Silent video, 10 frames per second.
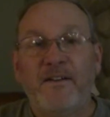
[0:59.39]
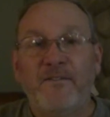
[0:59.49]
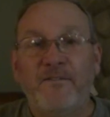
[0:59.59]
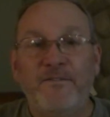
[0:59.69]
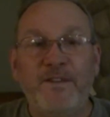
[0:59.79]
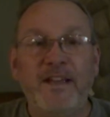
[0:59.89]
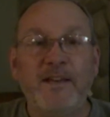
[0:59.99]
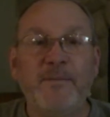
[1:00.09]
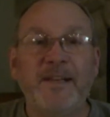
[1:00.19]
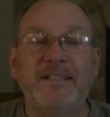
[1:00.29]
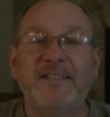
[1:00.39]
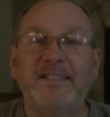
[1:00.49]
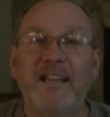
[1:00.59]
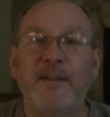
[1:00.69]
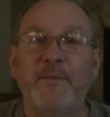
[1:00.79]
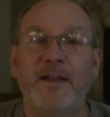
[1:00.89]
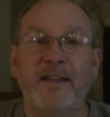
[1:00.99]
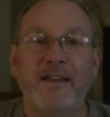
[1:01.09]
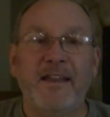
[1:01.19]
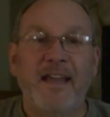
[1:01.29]
Vietnamese
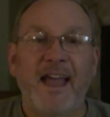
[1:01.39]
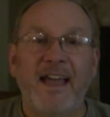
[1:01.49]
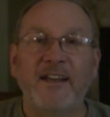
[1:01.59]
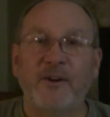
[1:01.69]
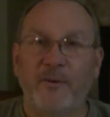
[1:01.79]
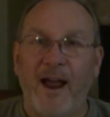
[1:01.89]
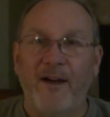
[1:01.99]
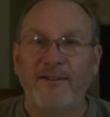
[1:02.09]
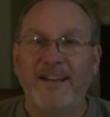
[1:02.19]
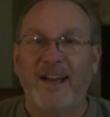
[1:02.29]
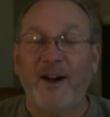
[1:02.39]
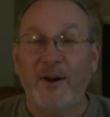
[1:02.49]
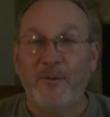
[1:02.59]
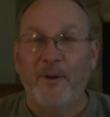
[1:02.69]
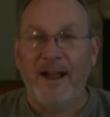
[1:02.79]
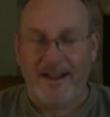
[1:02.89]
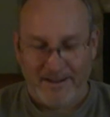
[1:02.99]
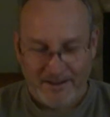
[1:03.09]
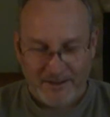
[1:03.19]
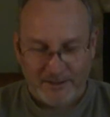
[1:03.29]
cinnamon and ground caraway.
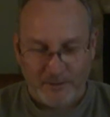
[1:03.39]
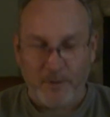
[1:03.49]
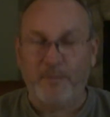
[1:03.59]
So it